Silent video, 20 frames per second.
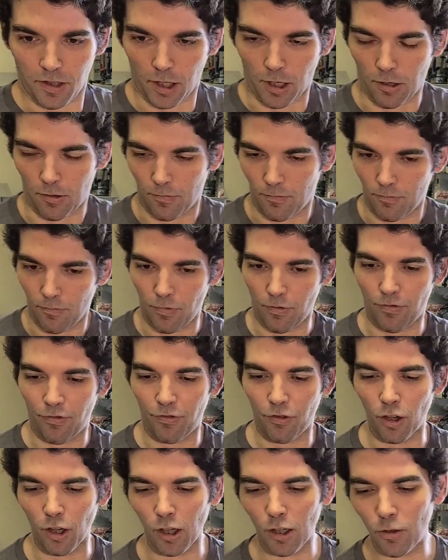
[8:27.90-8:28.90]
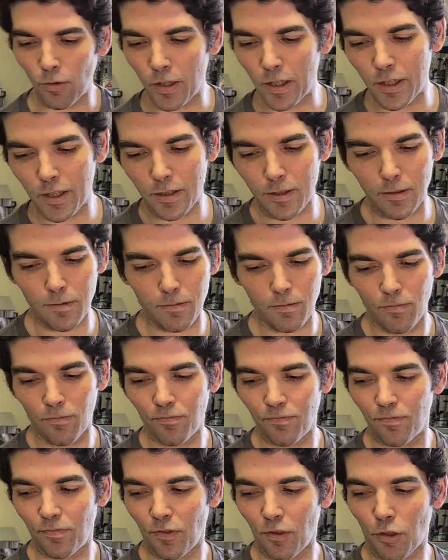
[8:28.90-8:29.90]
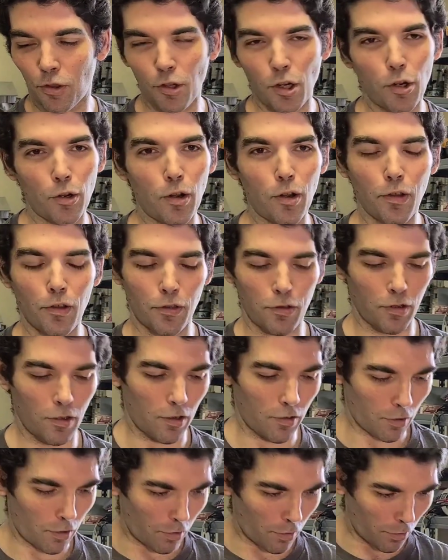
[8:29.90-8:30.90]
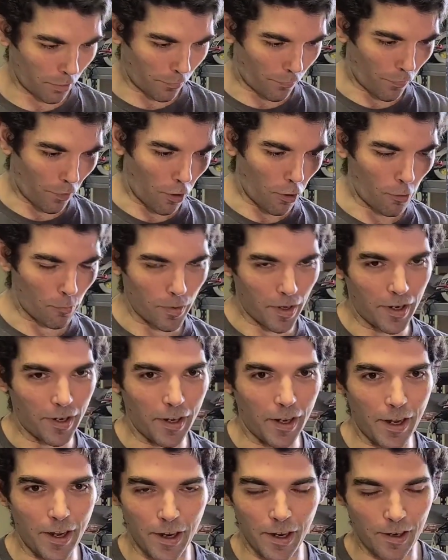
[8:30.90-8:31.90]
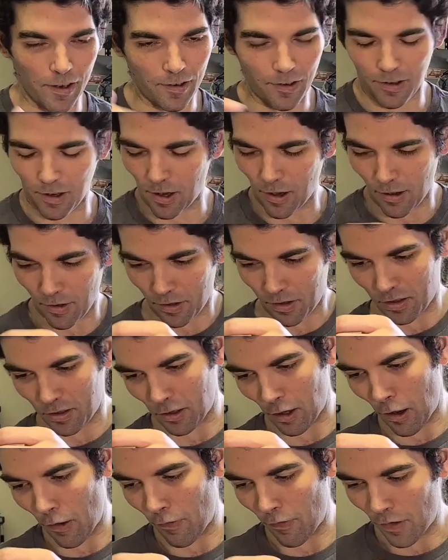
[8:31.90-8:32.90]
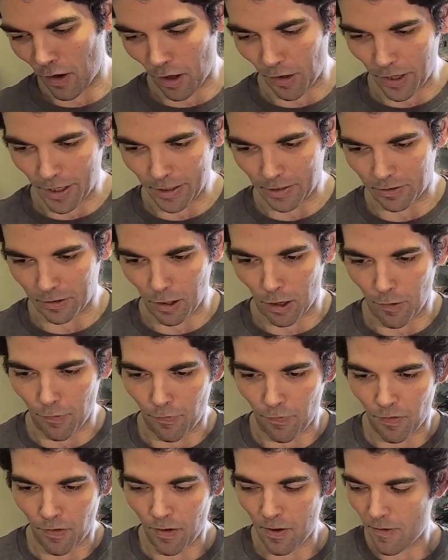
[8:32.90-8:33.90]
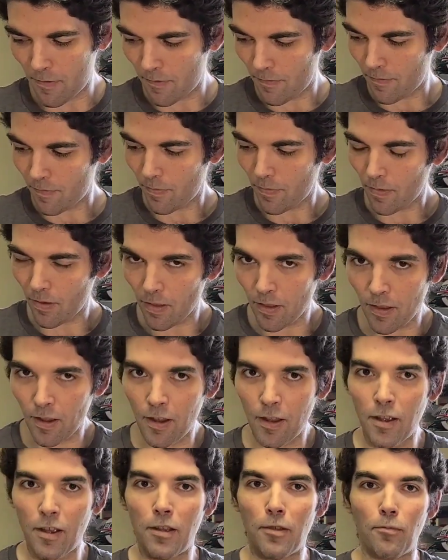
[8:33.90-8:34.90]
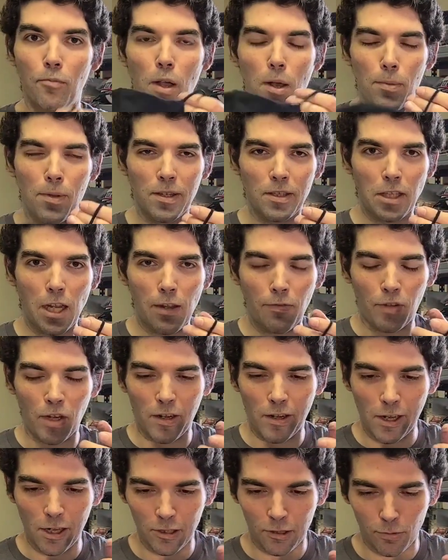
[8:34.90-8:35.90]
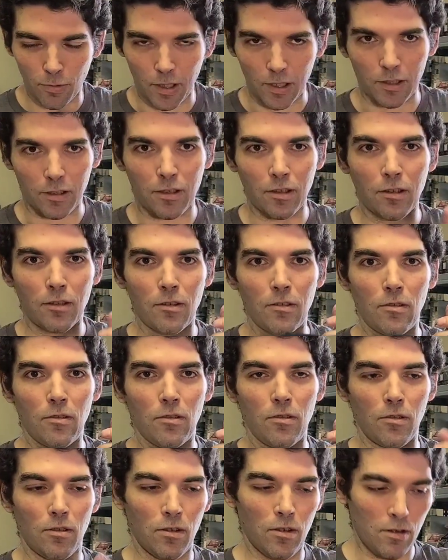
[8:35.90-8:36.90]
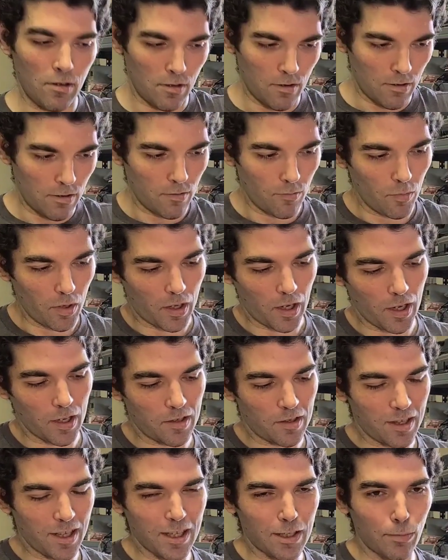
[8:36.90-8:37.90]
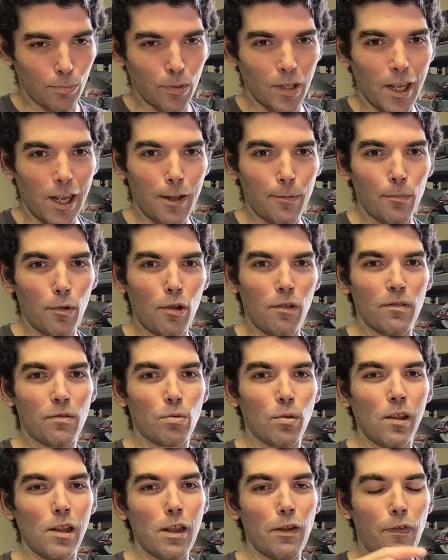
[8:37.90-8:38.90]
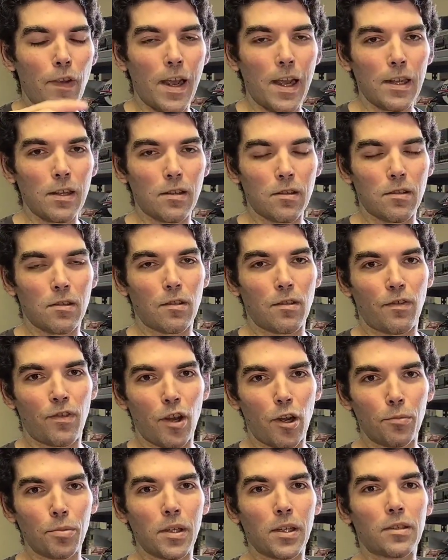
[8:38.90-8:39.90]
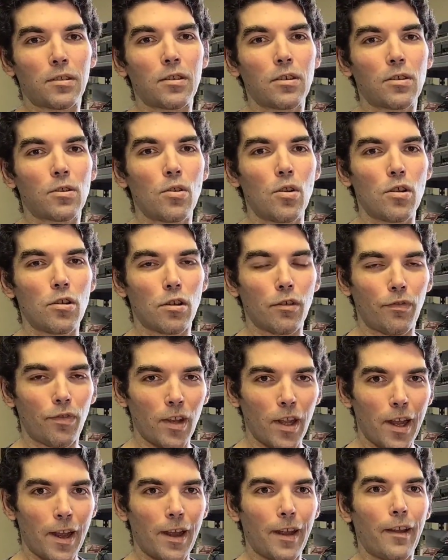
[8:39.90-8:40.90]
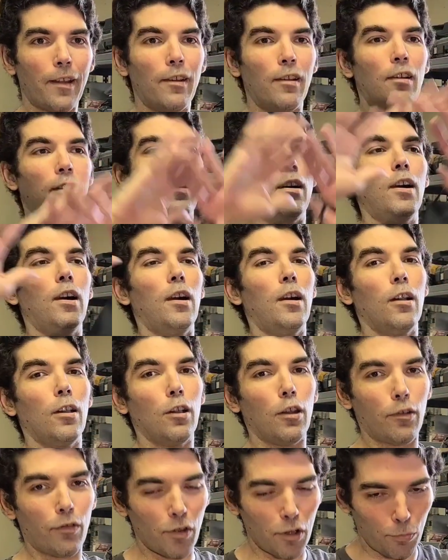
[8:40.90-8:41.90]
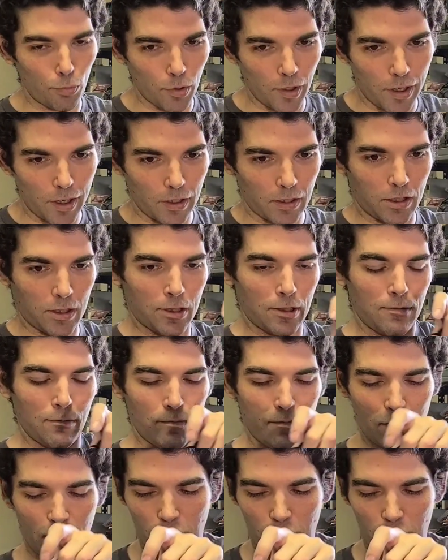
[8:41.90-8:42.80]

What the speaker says: Now, before we throw all the foam in here and all that stuff, public safety announcement. Because this blade moves really fast, the foam dust is going to fly all over the place.